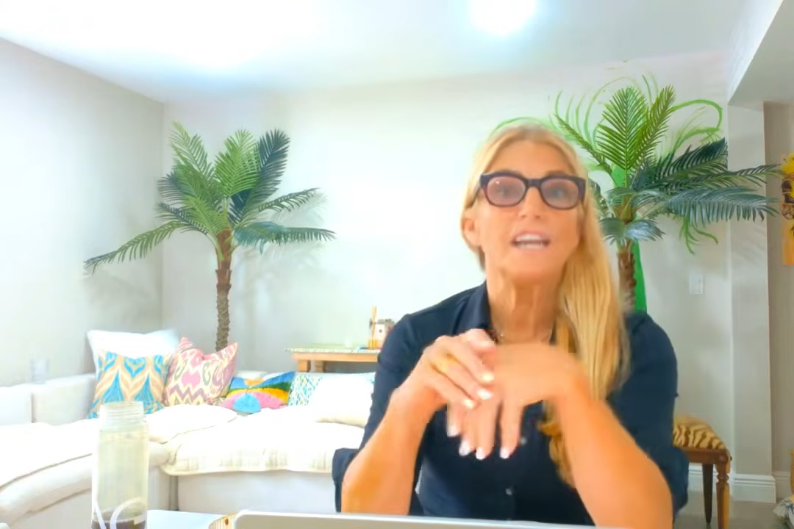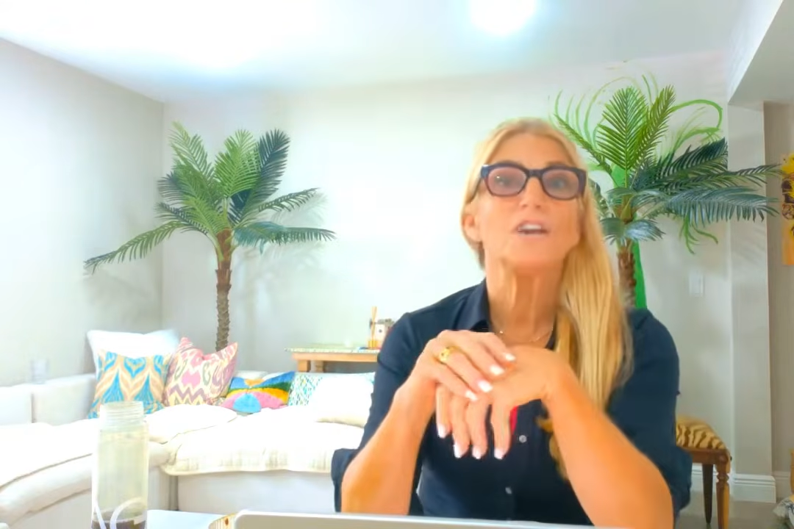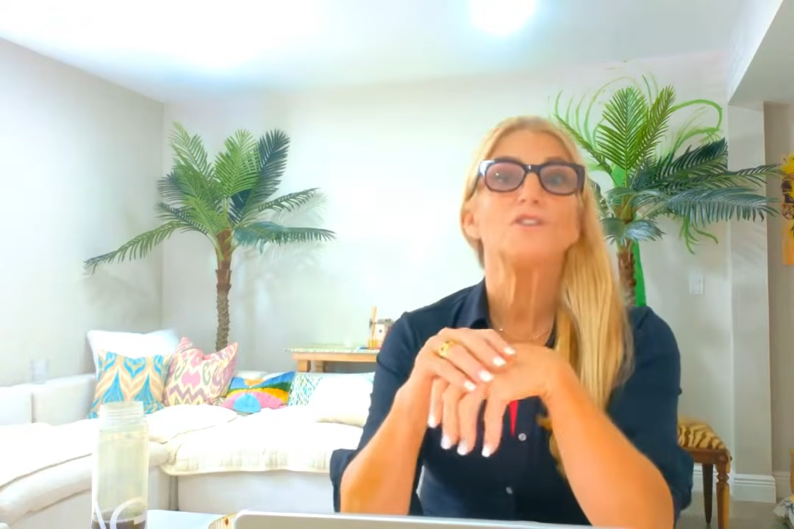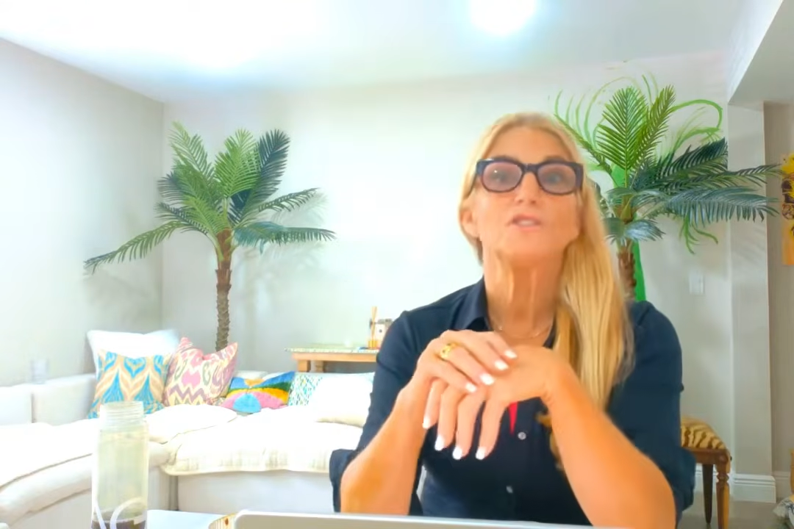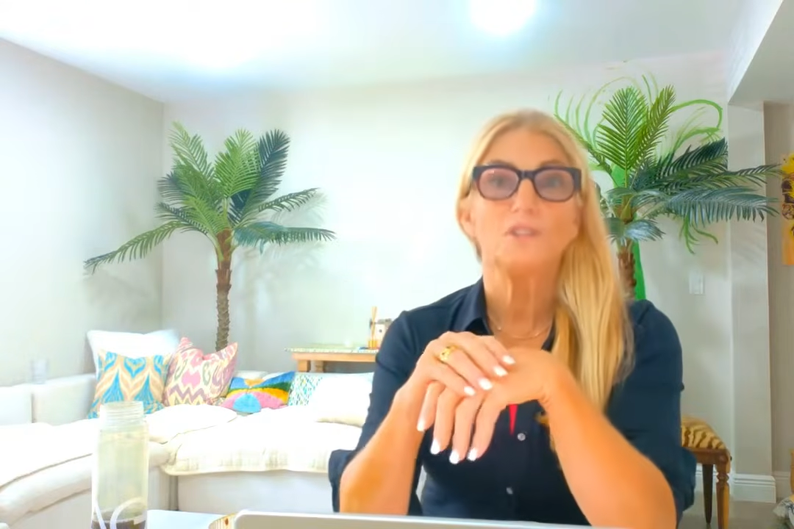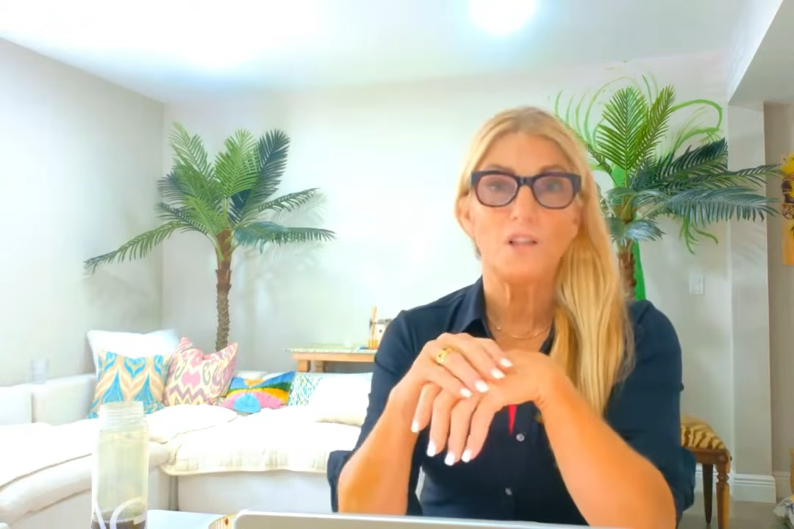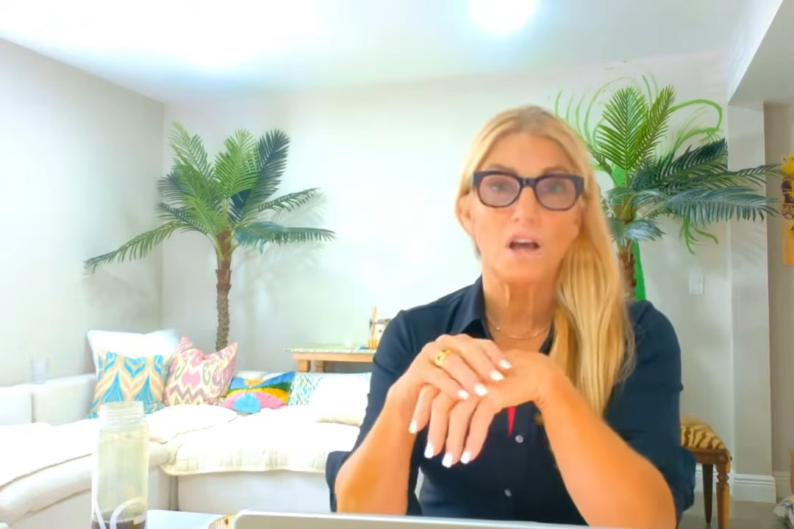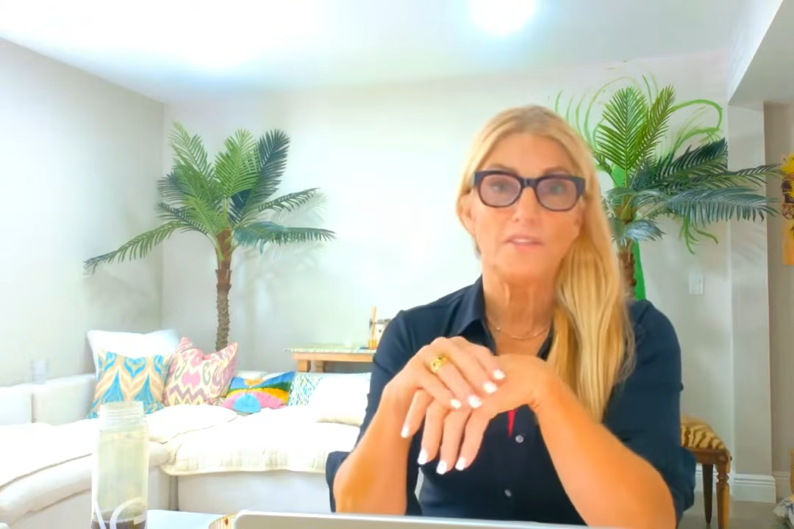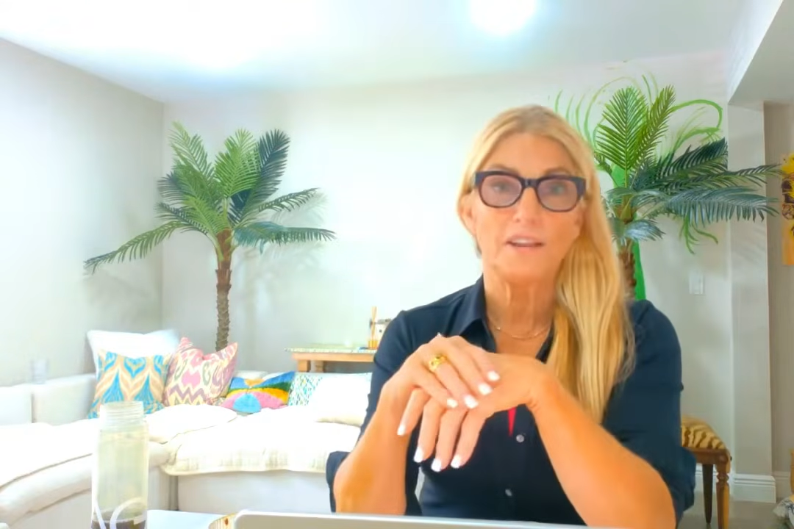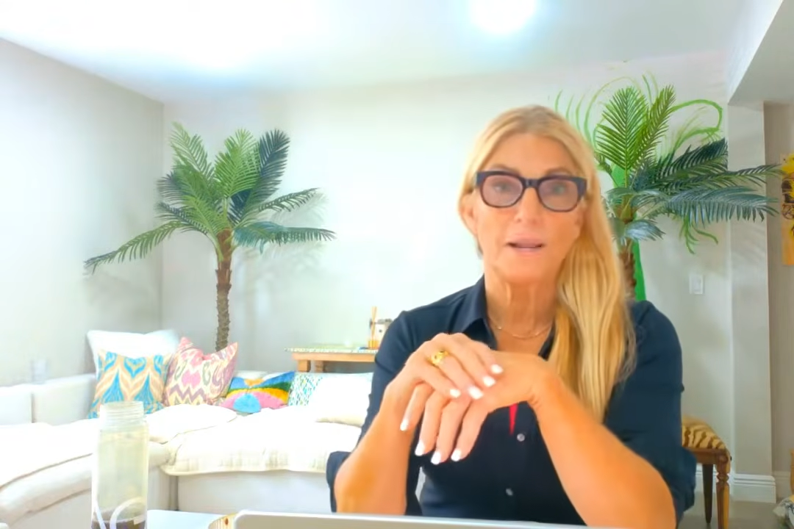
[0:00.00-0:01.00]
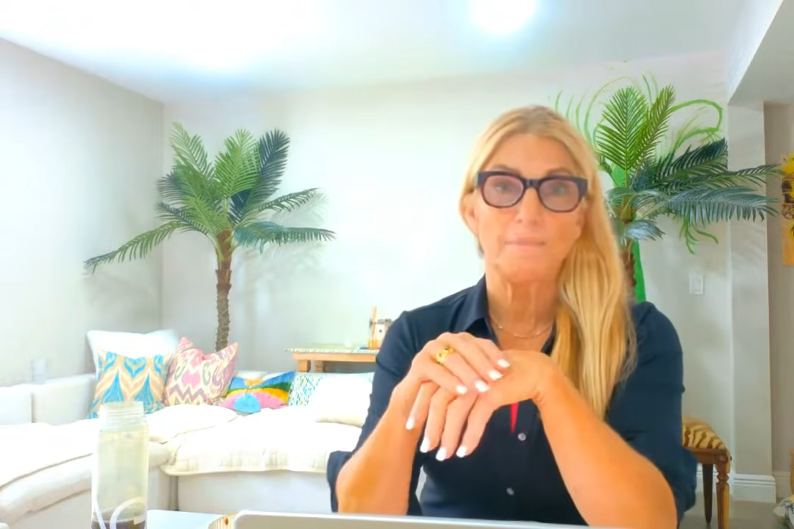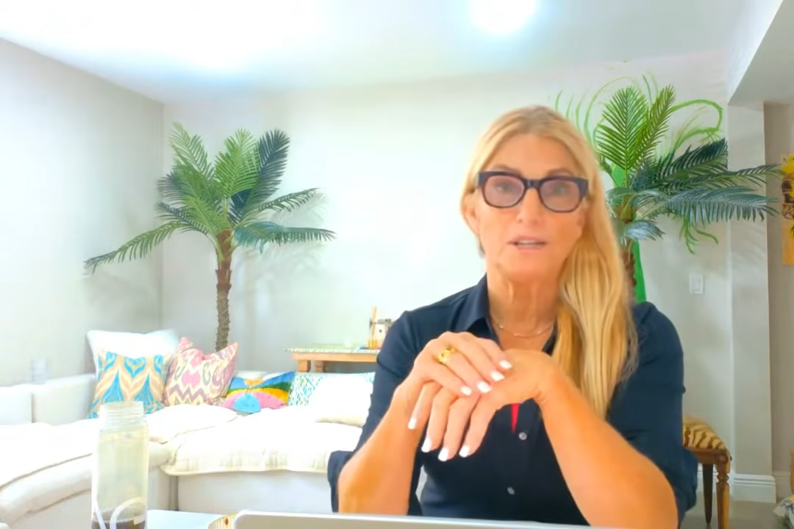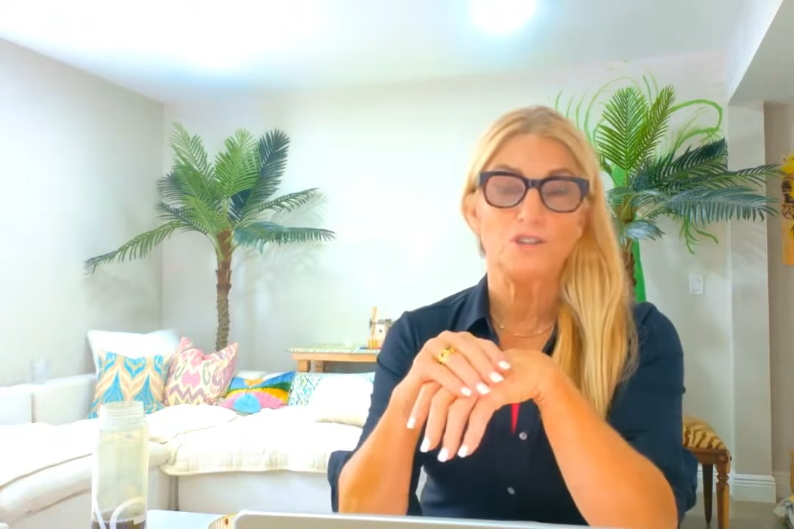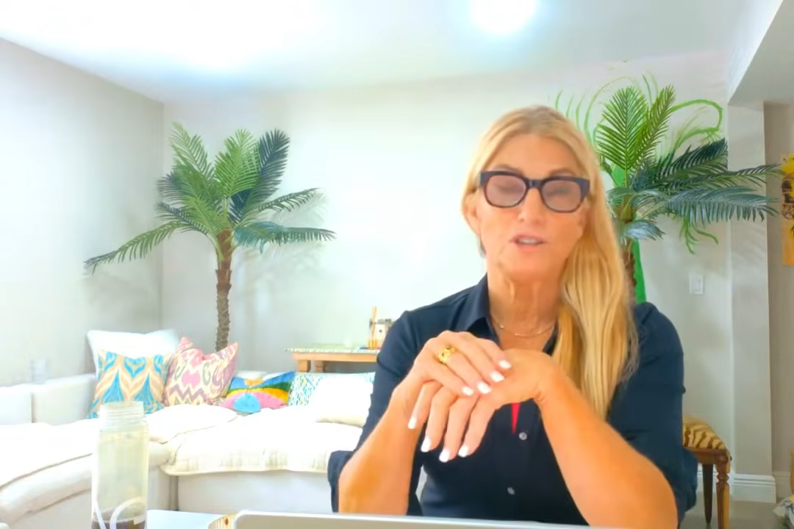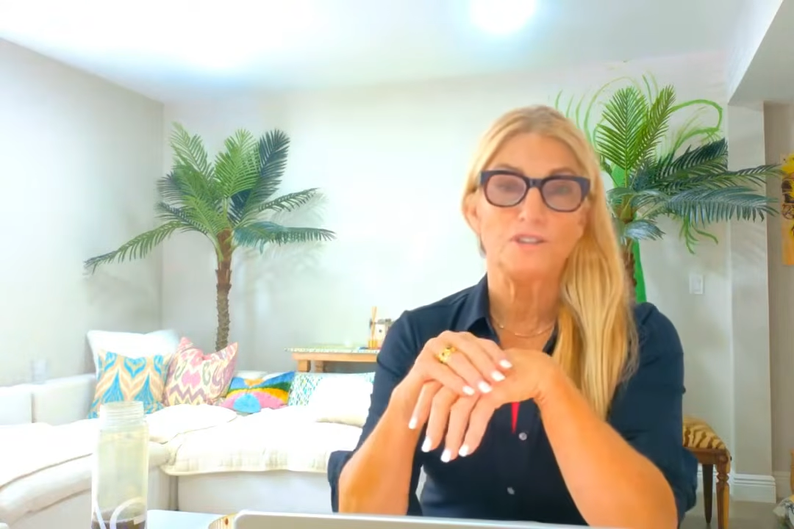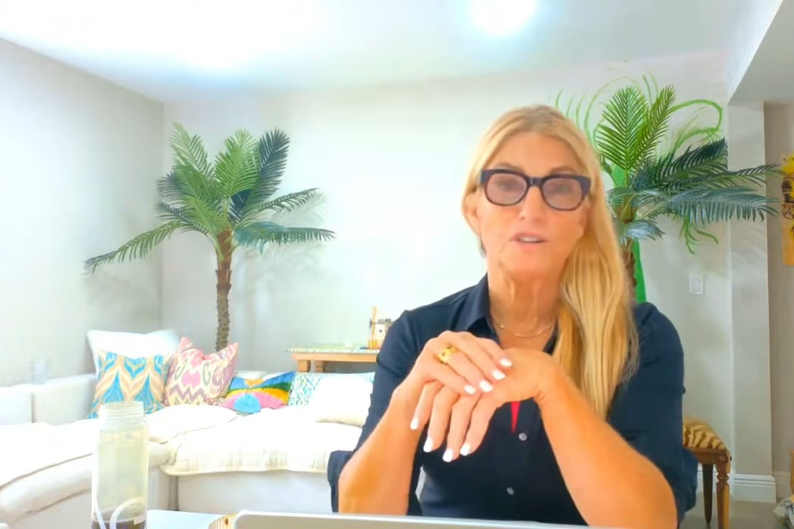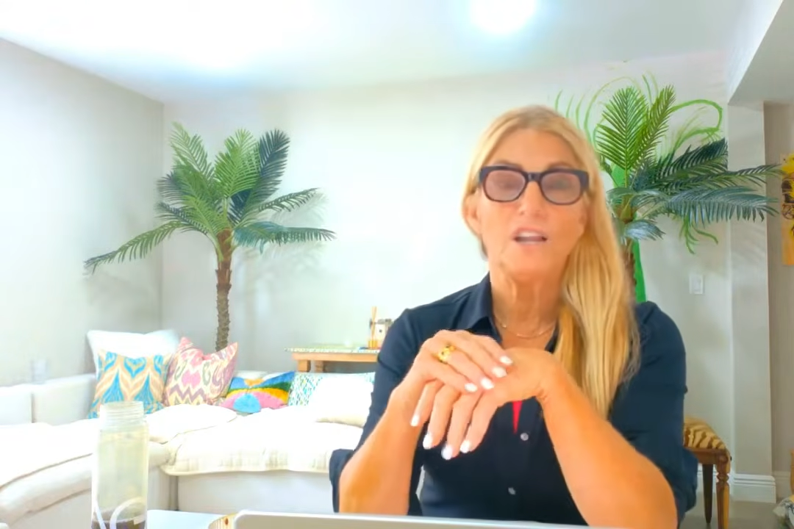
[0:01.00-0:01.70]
hair salon that I mentioned.